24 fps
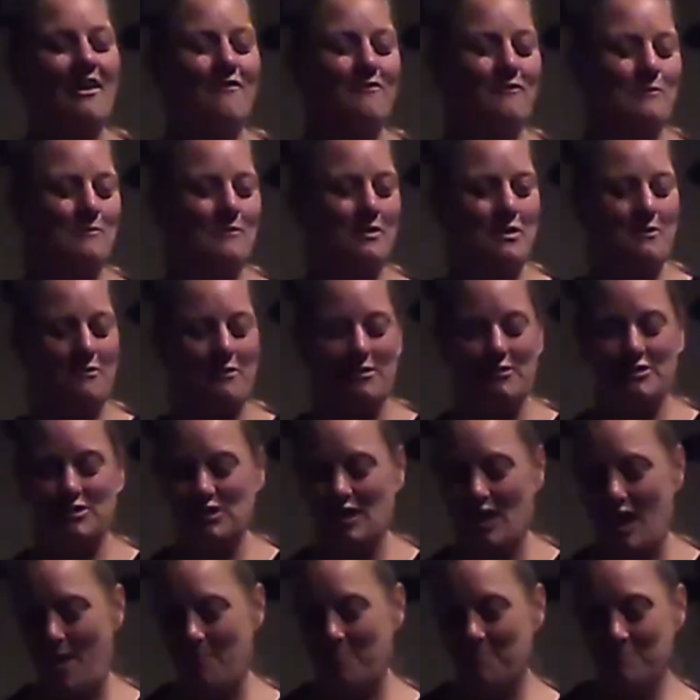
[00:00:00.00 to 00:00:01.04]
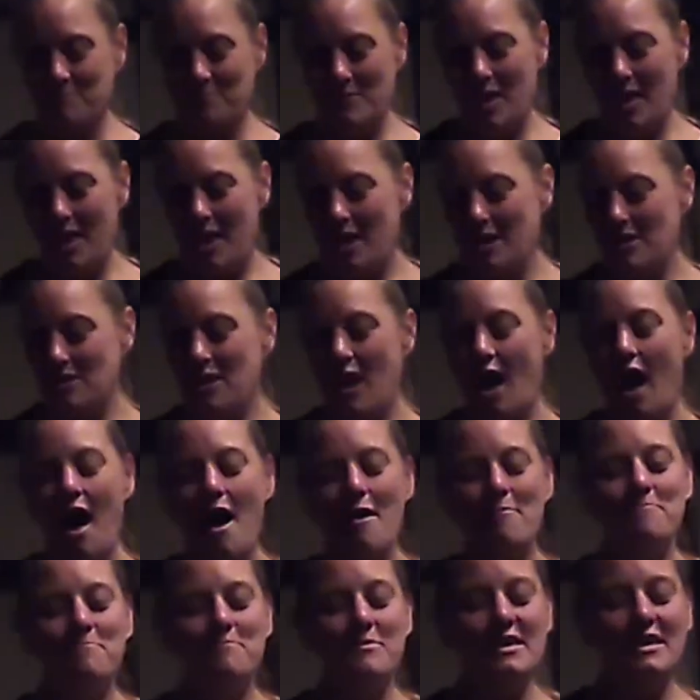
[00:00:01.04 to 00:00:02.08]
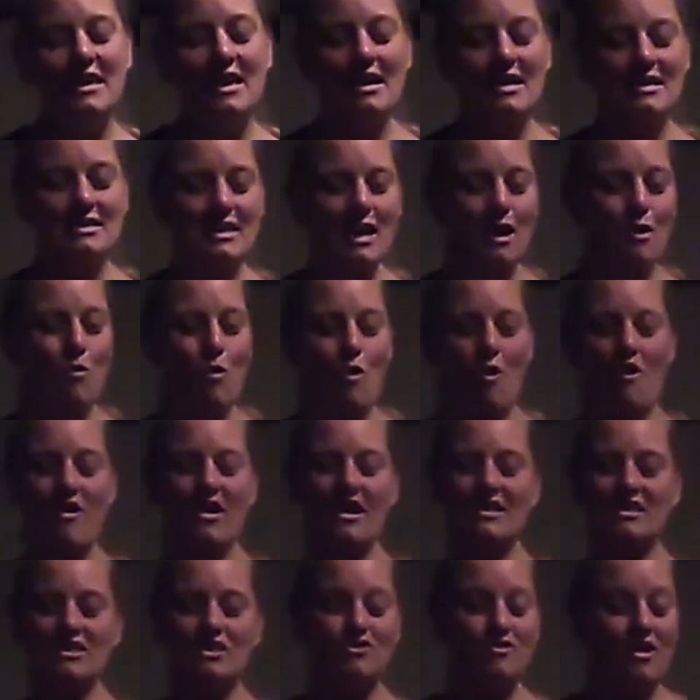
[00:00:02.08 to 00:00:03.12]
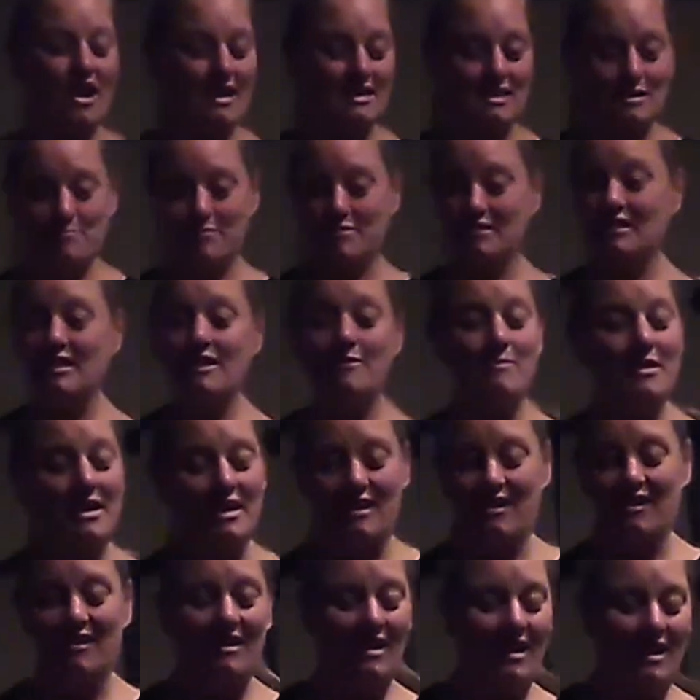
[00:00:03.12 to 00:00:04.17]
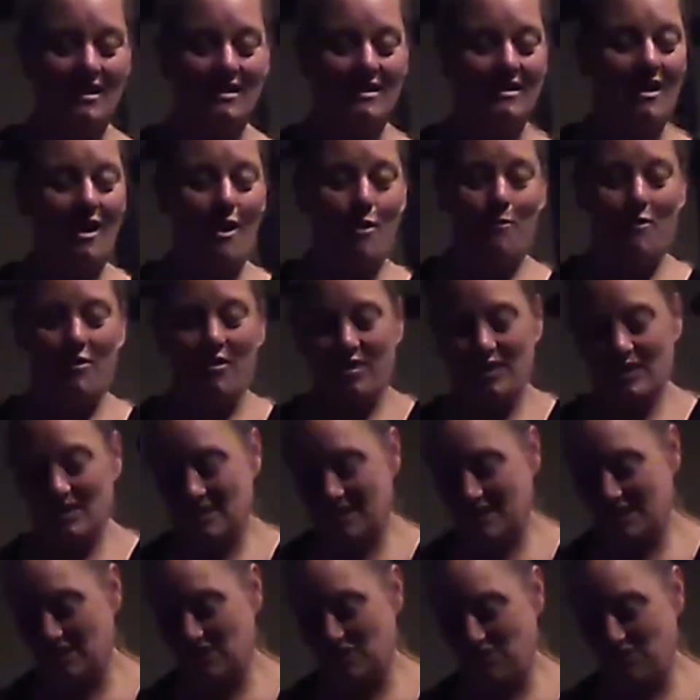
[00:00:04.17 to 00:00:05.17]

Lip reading: it from the thrift shop. Not because I wore it as a dress. Believe me, I did not wear this as a